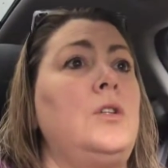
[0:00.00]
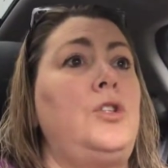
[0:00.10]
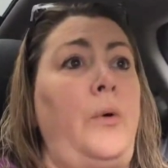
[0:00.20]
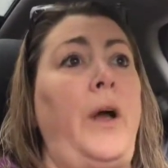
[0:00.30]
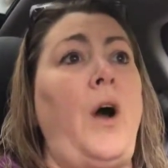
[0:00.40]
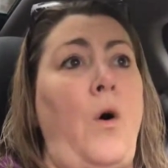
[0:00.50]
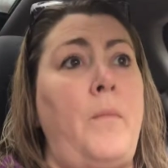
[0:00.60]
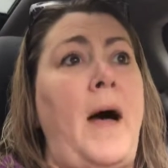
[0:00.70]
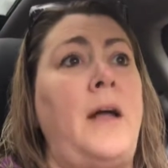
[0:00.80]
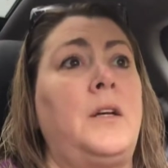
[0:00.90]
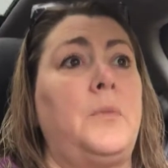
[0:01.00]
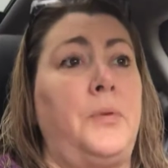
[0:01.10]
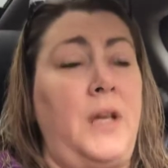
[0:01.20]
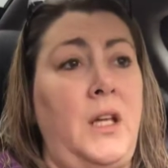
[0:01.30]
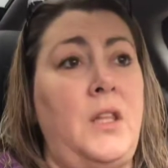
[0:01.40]
doing OMAD
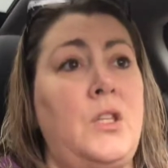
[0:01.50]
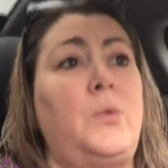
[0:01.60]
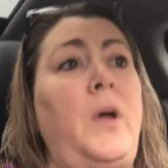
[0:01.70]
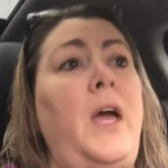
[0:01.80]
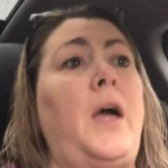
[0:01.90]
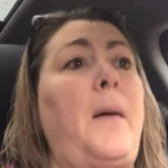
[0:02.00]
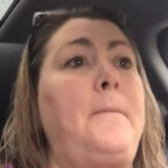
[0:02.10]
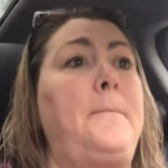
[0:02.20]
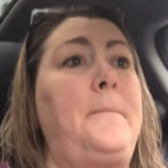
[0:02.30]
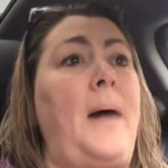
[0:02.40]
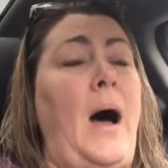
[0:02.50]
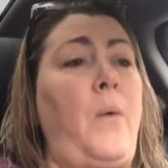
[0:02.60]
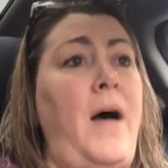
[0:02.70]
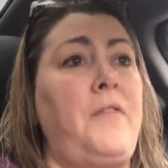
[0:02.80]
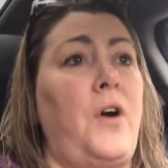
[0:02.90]
completely this week.
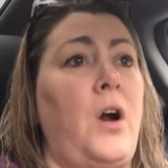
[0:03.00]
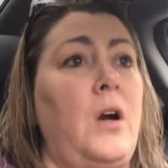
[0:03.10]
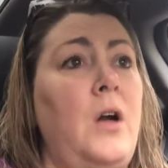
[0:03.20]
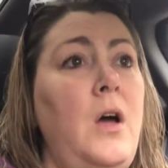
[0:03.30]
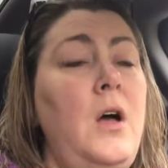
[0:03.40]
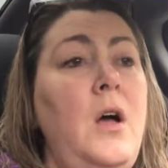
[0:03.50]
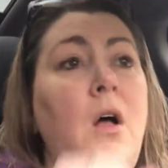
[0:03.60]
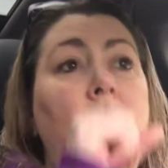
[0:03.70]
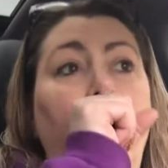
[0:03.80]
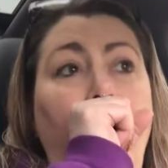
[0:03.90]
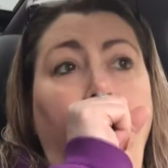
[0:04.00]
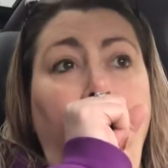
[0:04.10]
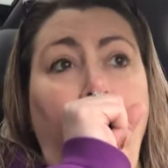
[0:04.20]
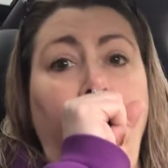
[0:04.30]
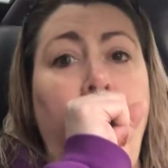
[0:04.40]
However,
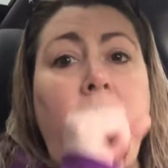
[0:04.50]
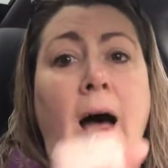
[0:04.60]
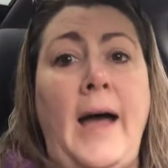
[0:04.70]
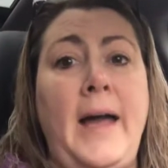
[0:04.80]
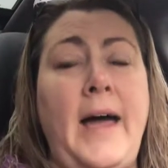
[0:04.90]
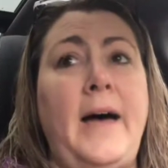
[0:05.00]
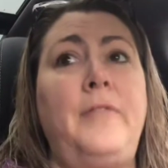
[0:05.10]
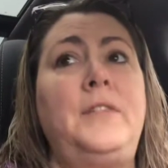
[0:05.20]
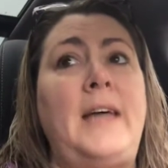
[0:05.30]
I have